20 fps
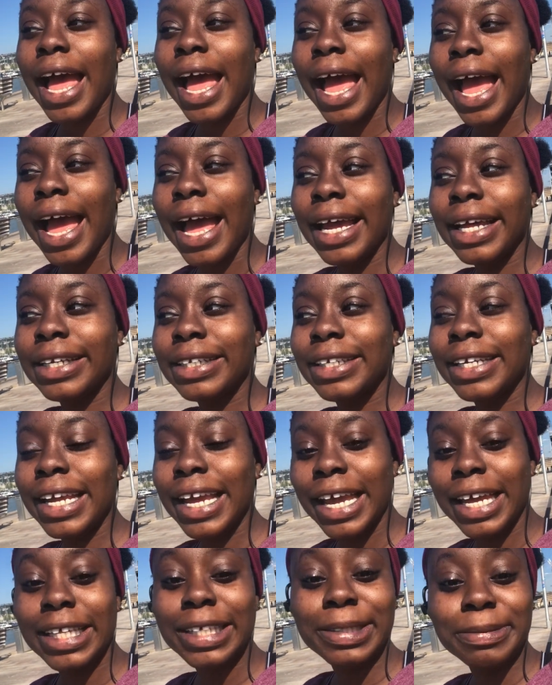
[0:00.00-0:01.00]
And
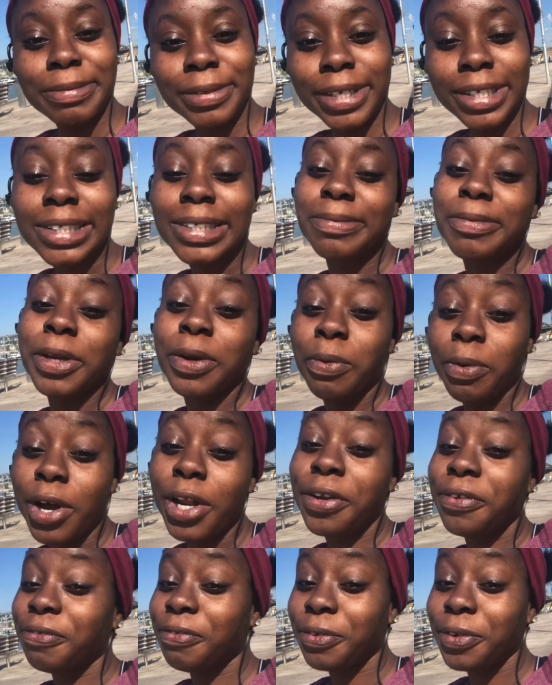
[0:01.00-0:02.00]
yeah, it's been
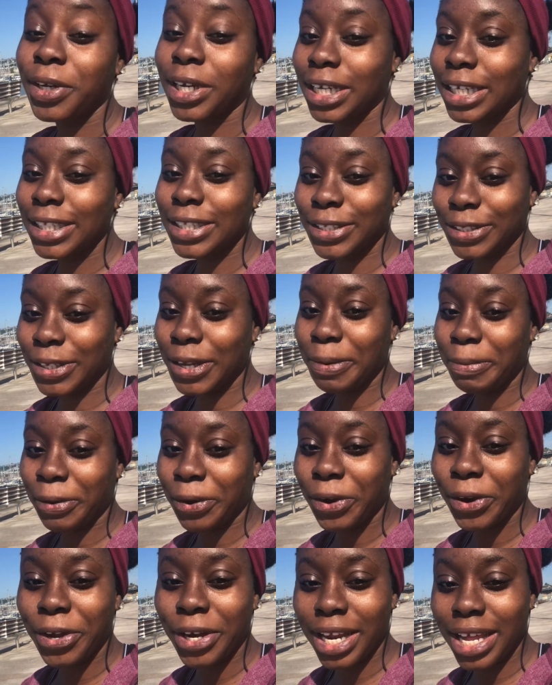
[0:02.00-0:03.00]
wonderful in
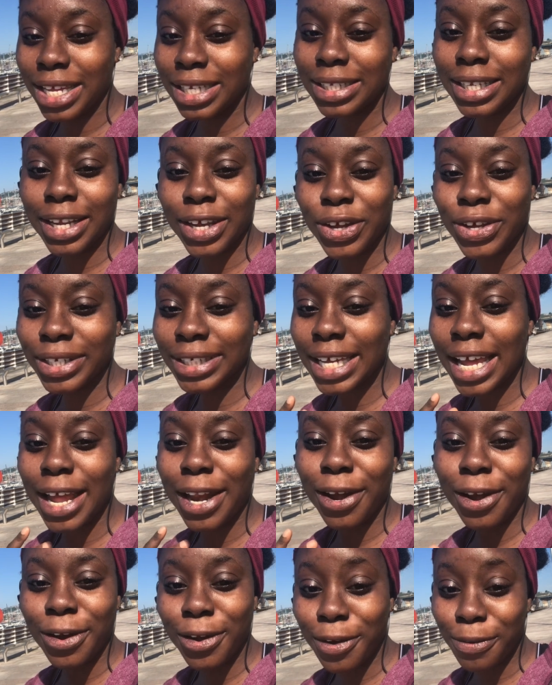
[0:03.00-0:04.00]
summer, honestly, because I
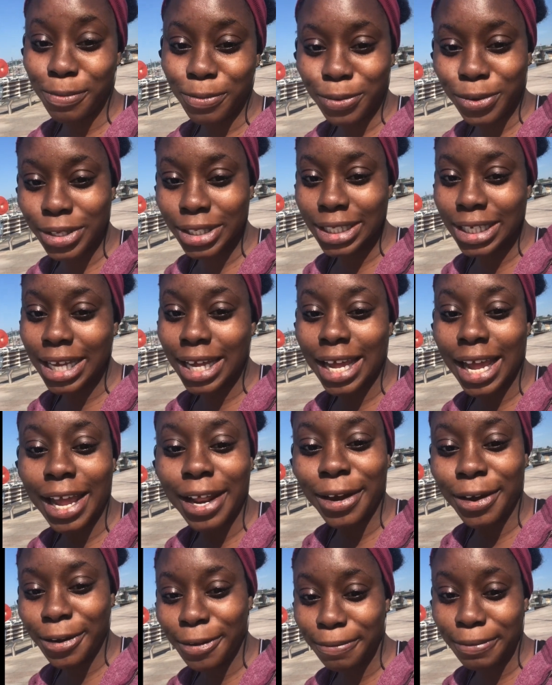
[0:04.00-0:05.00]
love water, I
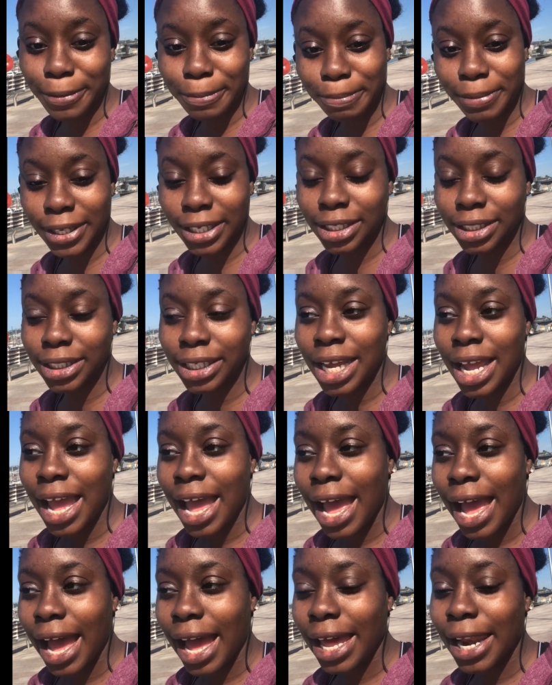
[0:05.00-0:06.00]
love the beach,
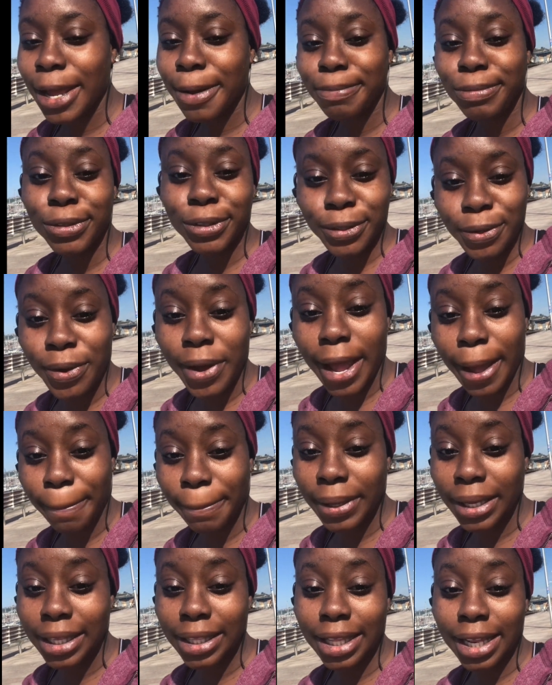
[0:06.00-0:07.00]
and I am so
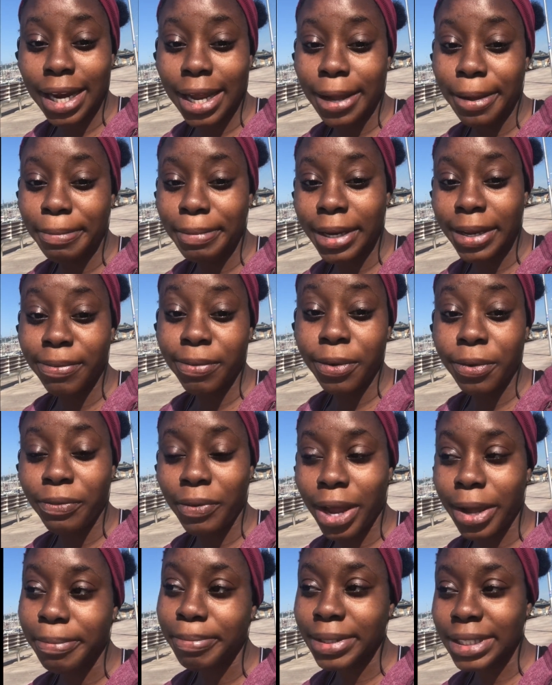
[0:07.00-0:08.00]
happy that I am living
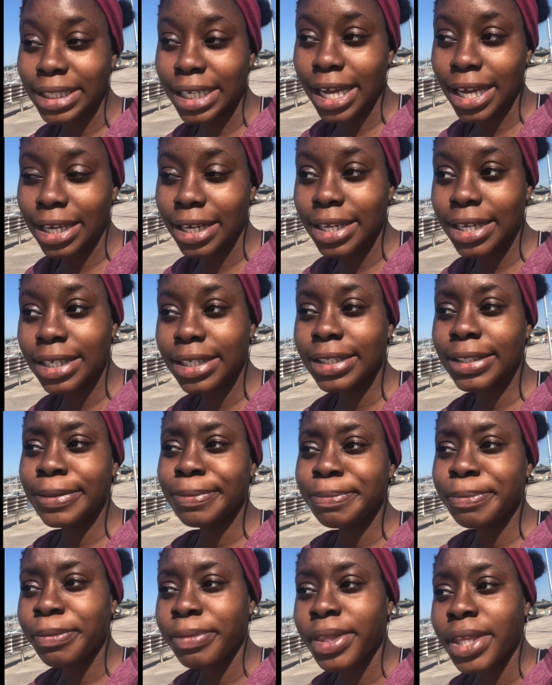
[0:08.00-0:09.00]
right beside it.
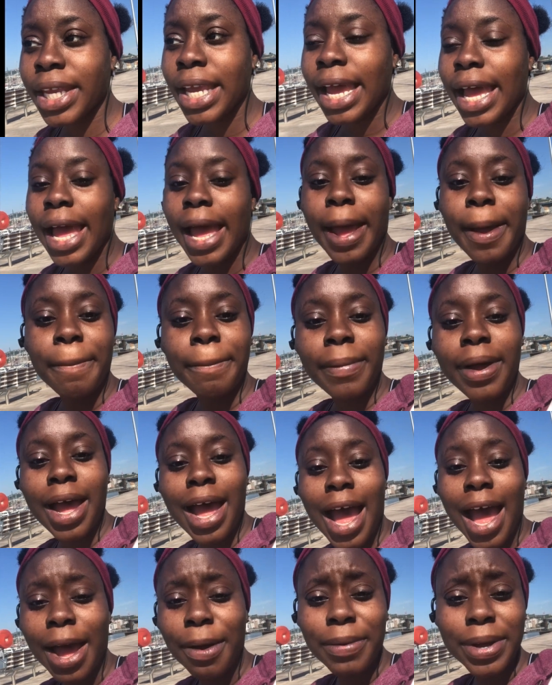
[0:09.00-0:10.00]

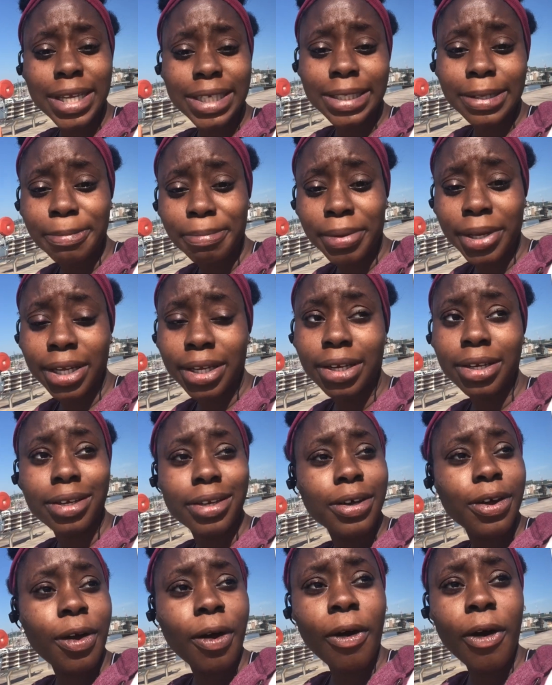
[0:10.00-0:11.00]
How has it been?
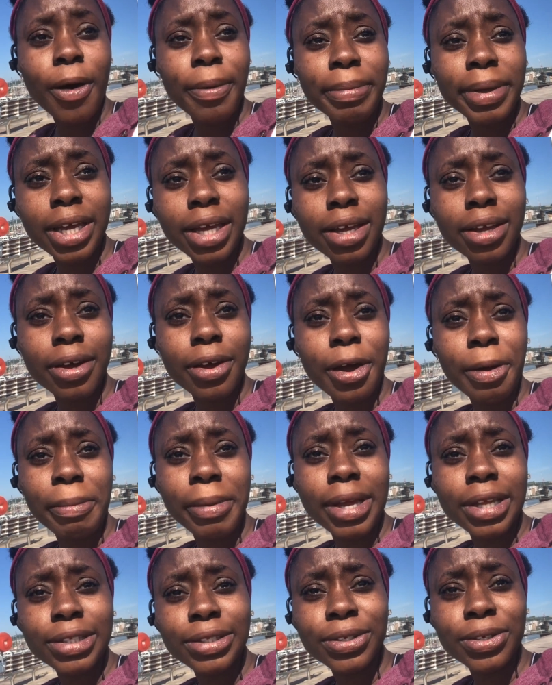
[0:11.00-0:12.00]
Coming
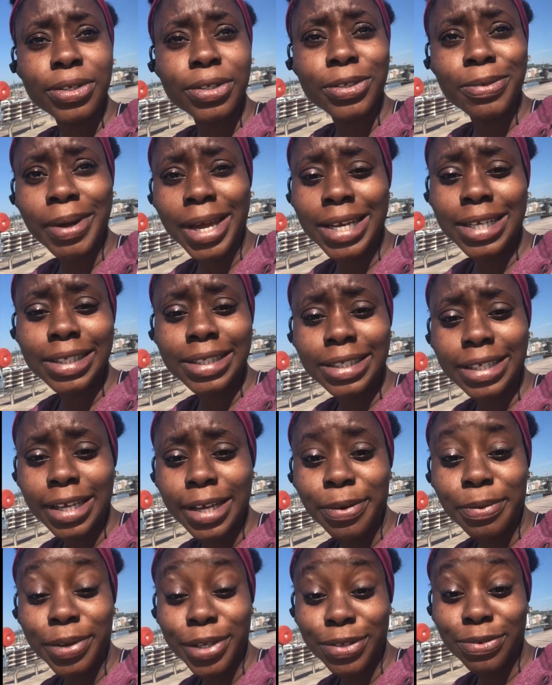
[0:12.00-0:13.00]
to
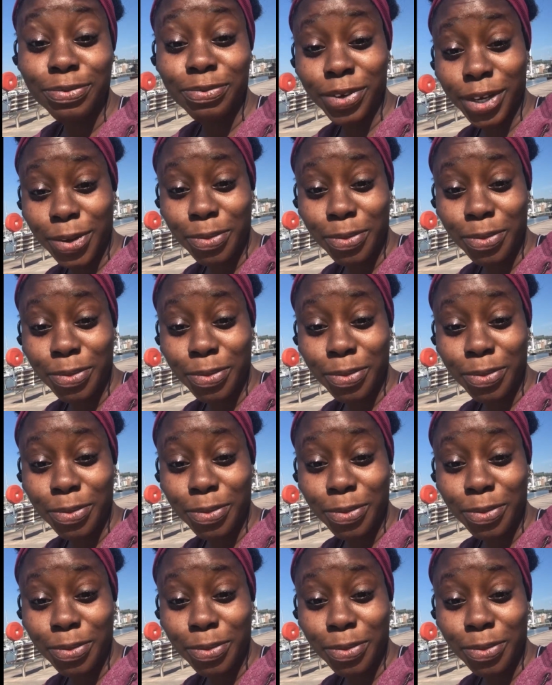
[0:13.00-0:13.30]
Swansea was really